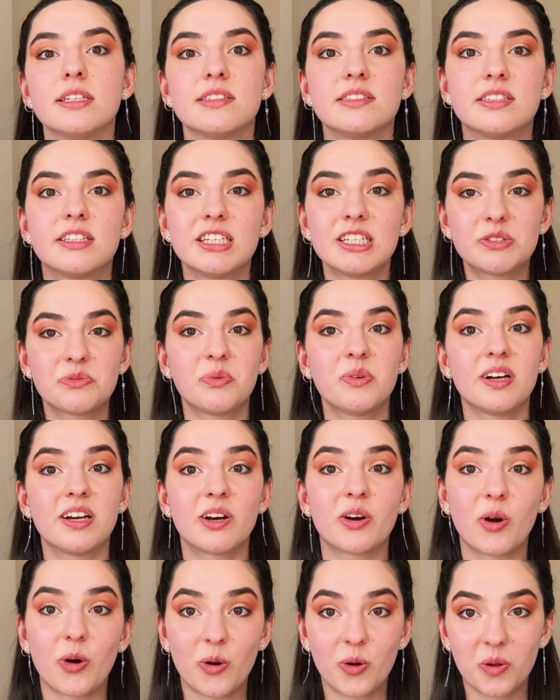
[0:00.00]
These were
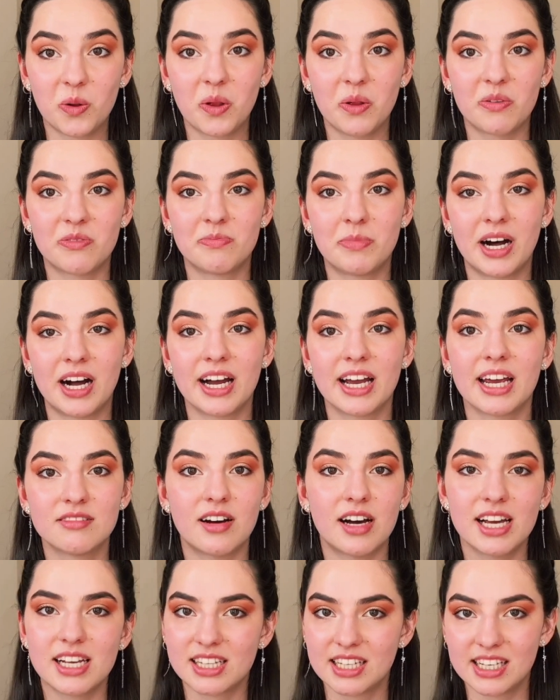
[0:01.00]
all of my
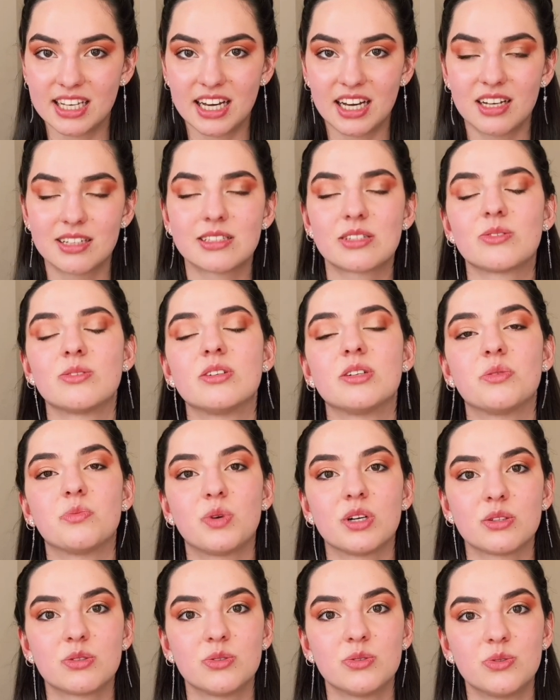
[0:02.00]
ideas on
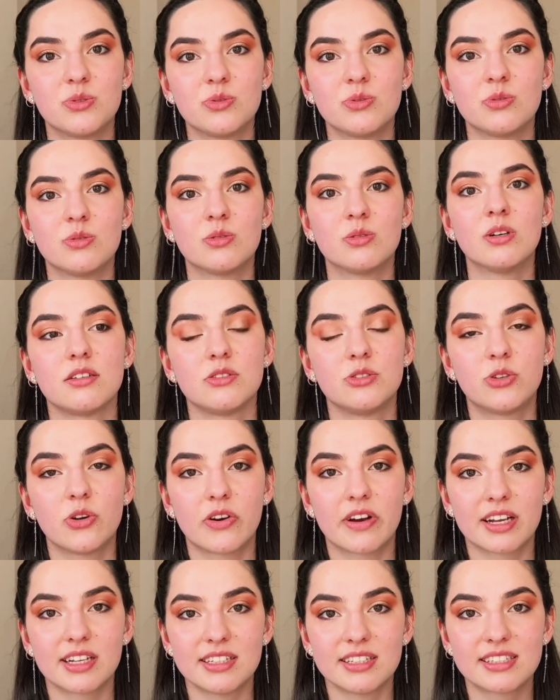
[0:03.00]
what to do
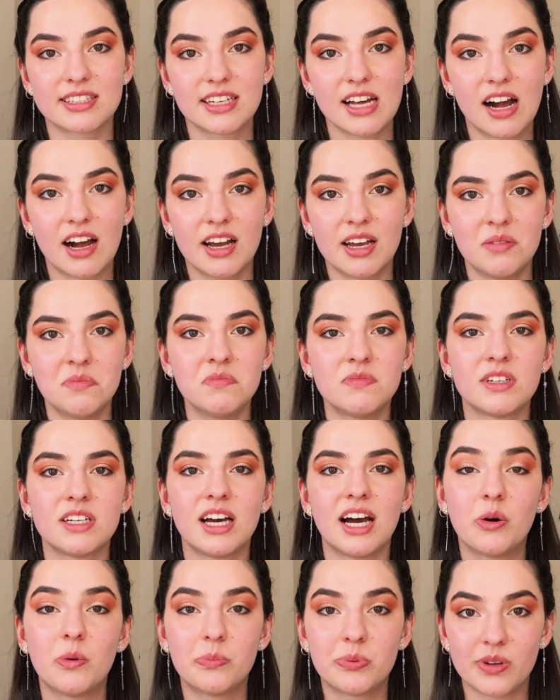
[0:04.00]
during this time.
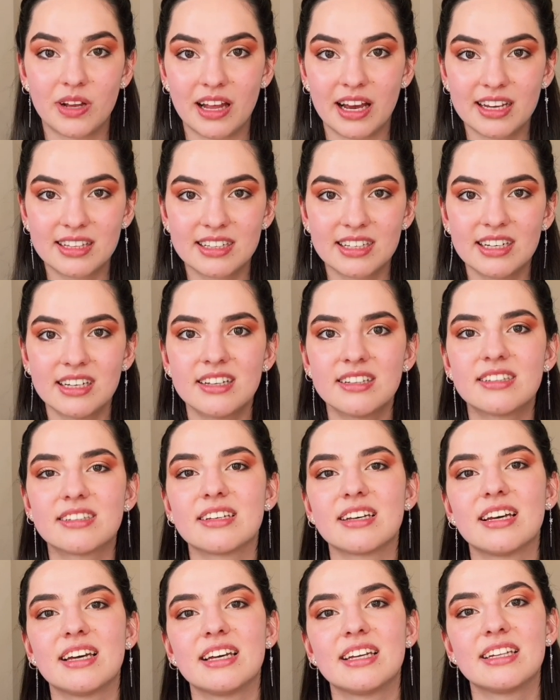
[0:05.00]
Hope you liked it,
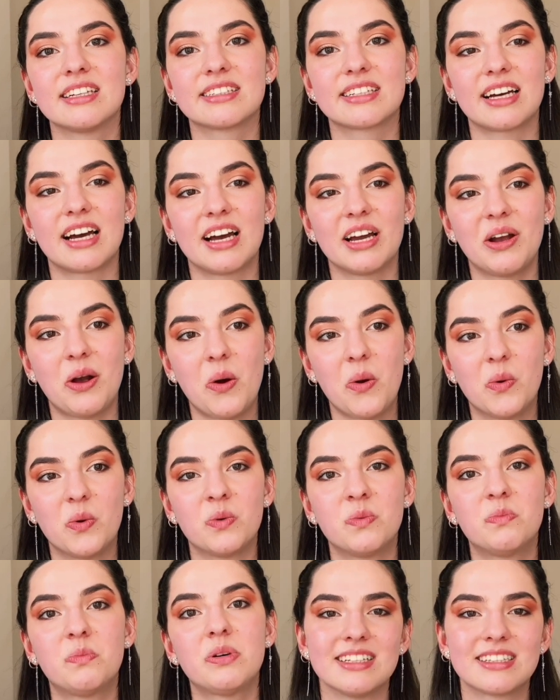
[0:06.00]
and I
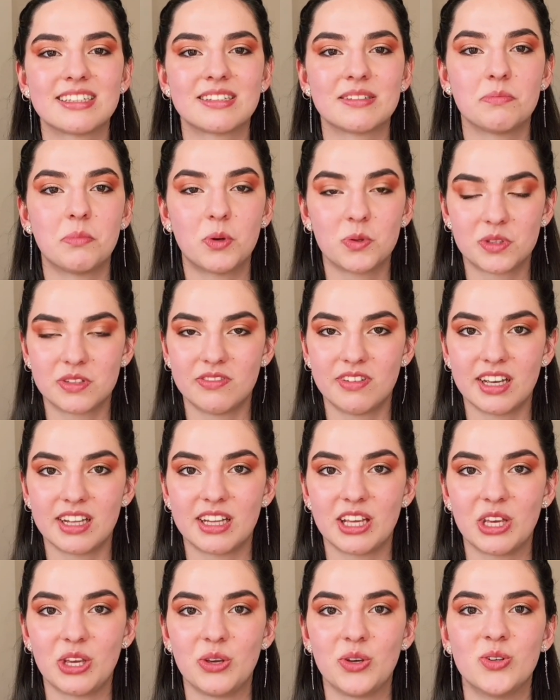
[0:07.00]
hope it's
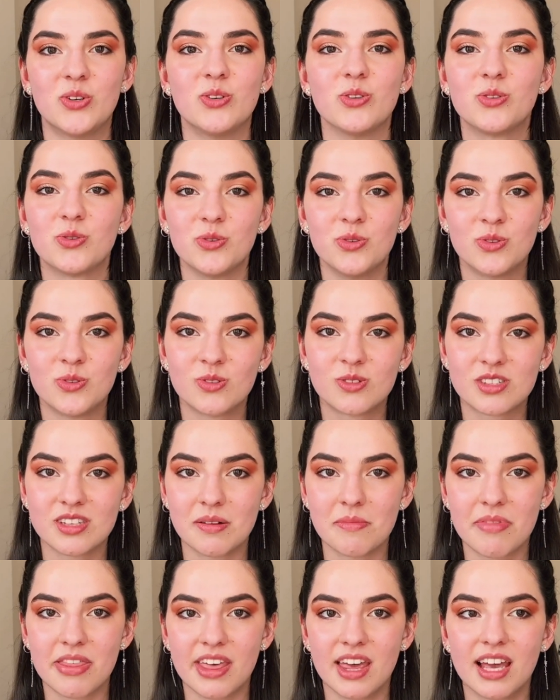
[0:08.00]
motivating you to do
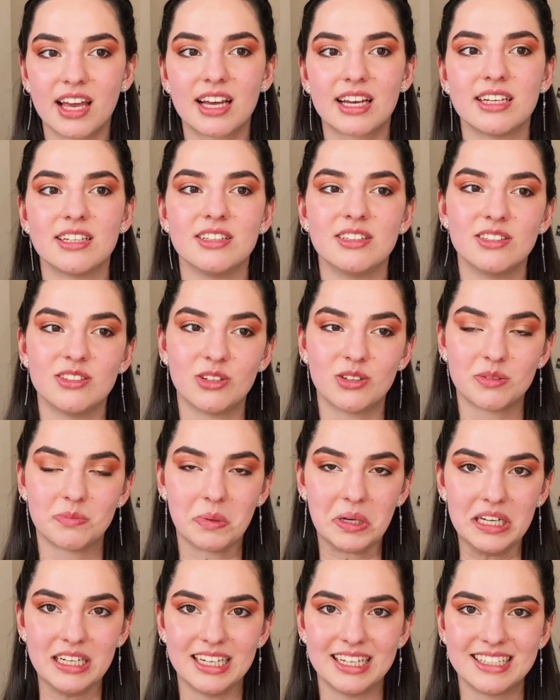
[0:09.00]
something and not
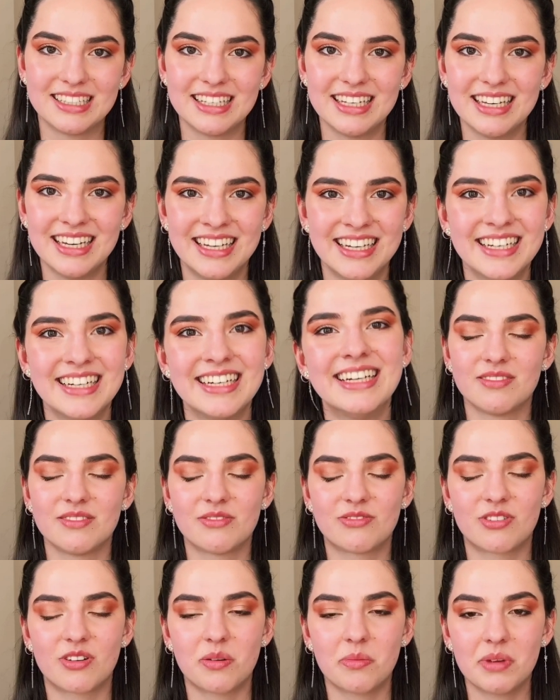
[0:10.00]
be lazy.
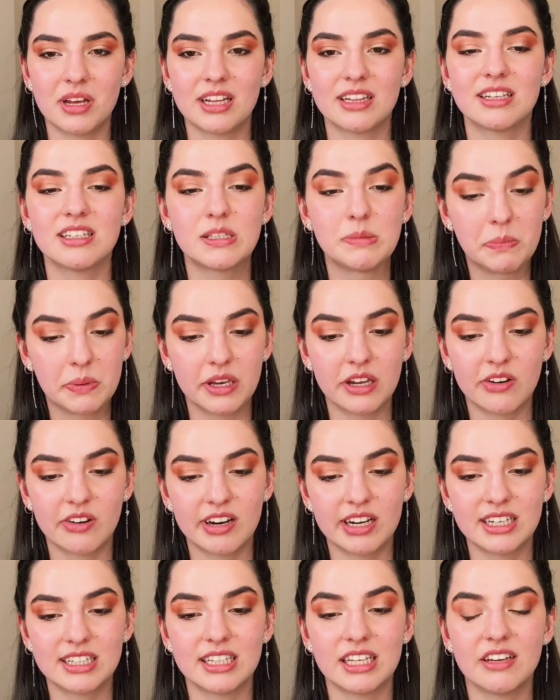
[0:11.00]
For me, this
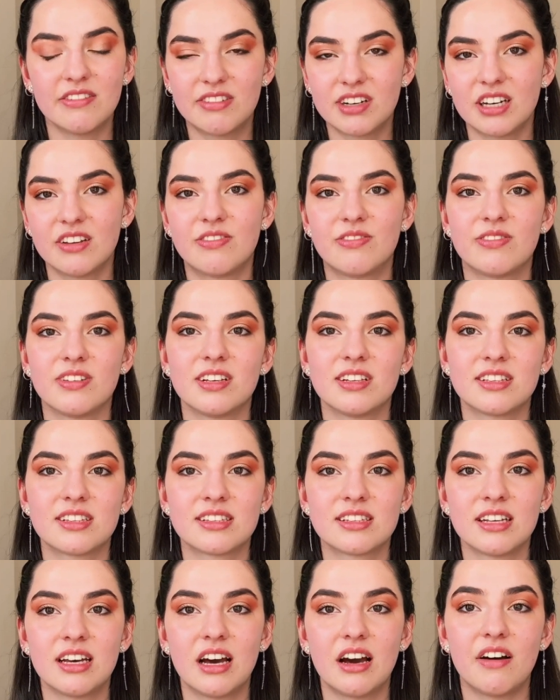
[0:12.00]
period, even if it
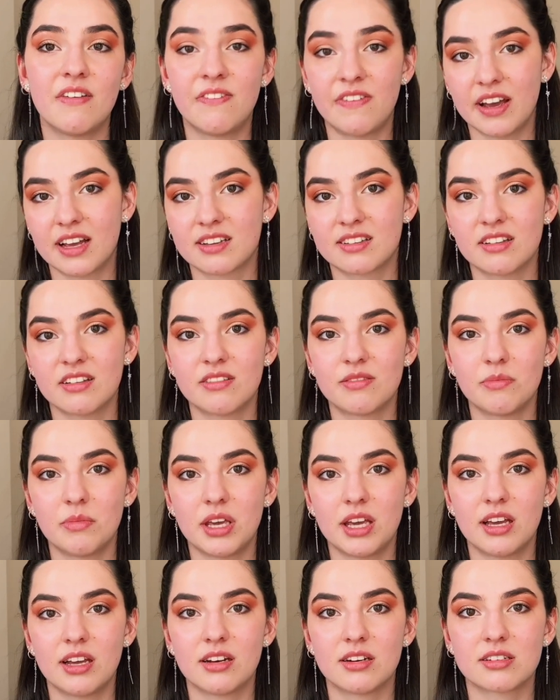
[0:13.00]
affected
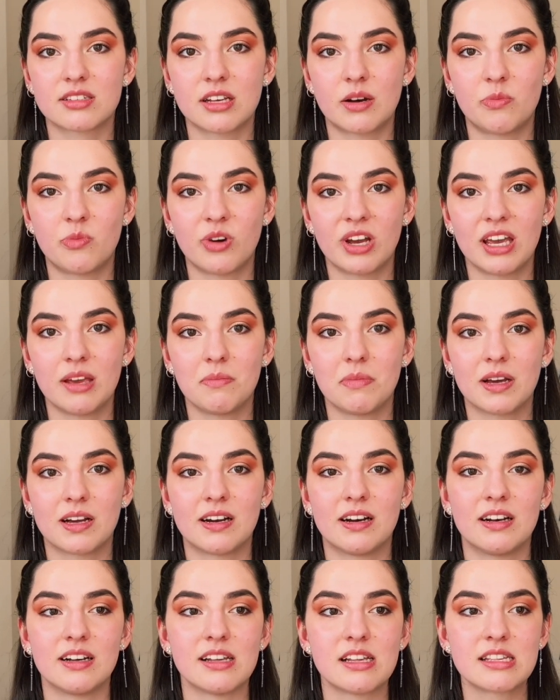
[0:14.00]
me in some way
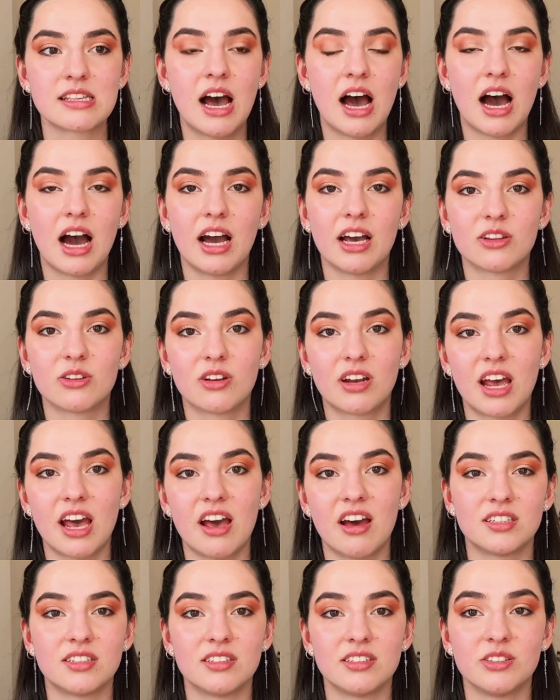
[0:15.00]
because I don't
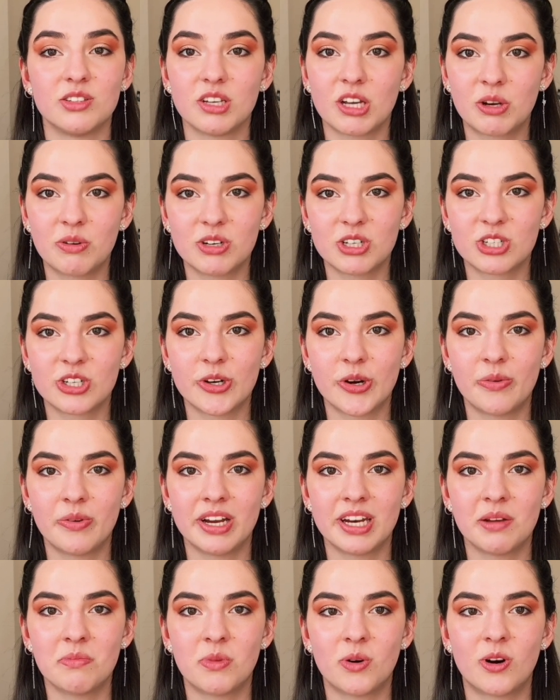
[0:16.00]
have a degree show
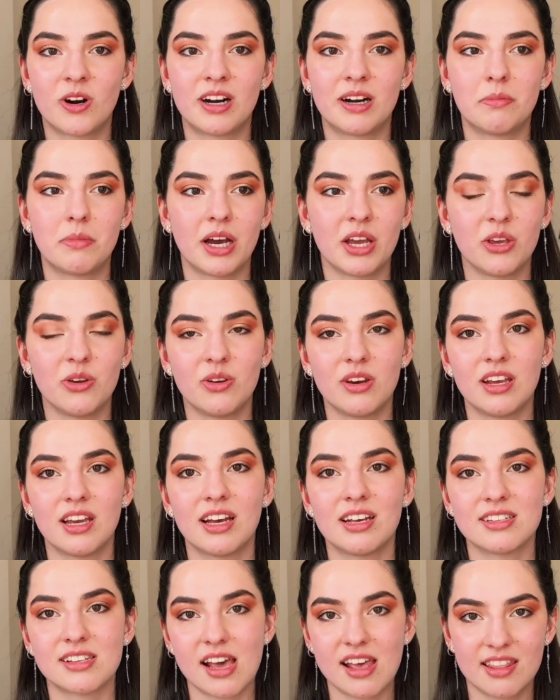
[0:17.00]
anymore, my uni
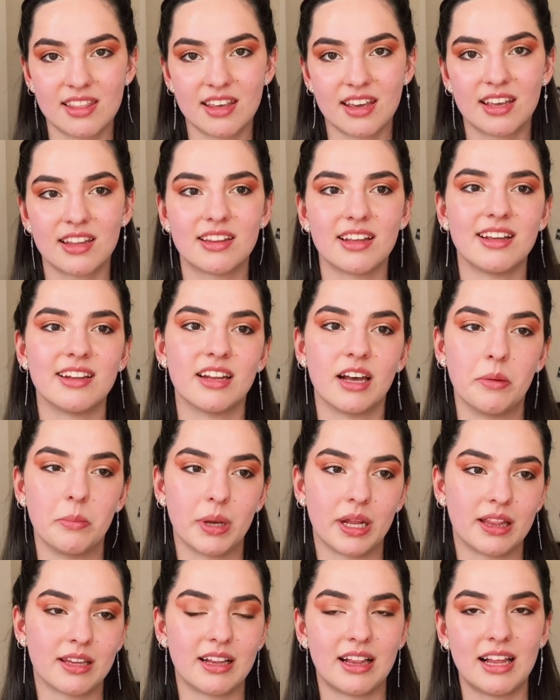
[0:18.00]
has ended and I'm
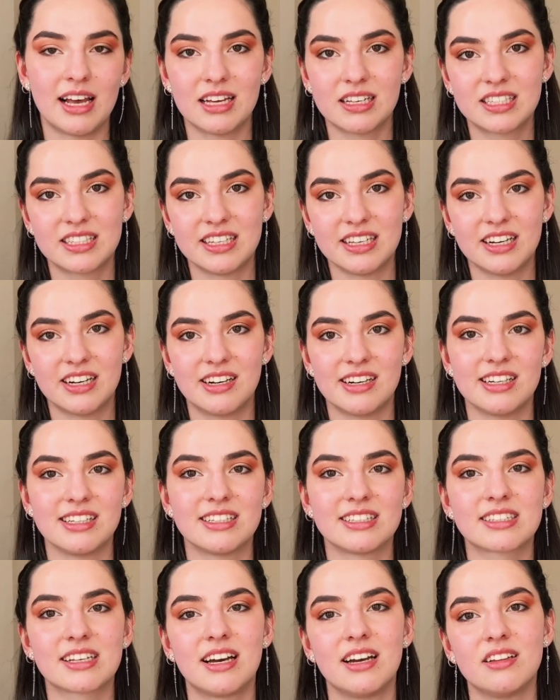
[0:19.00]
in the last year, and
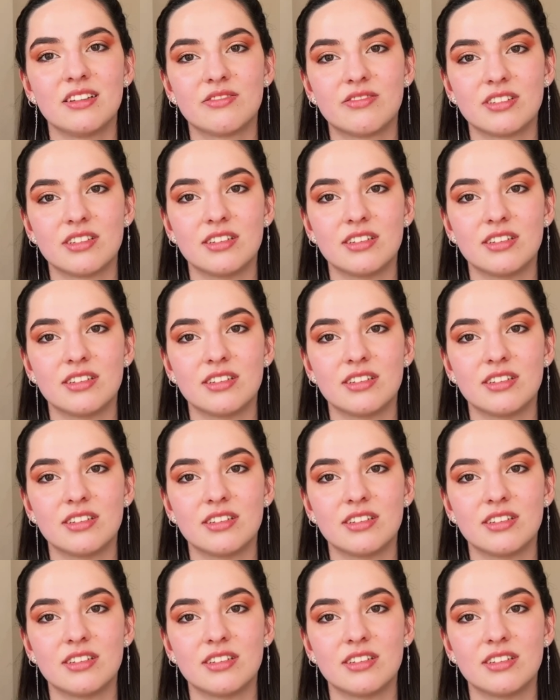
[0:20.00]
it's kind of